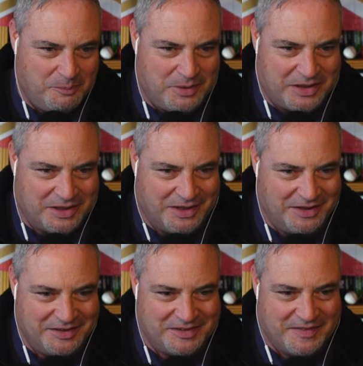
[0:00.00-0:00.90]

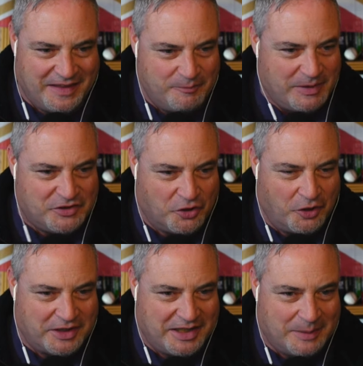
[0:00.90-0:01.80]
because they've been
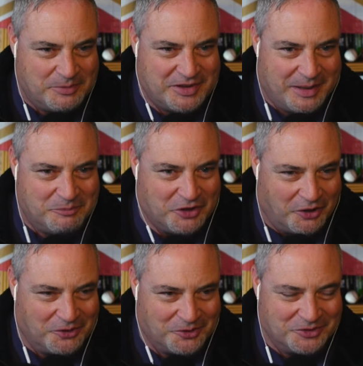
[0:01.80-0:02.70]
talking up Sam
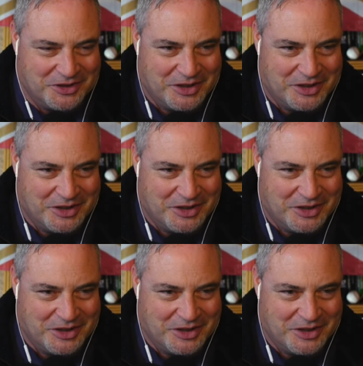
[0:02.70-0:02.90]
Darnold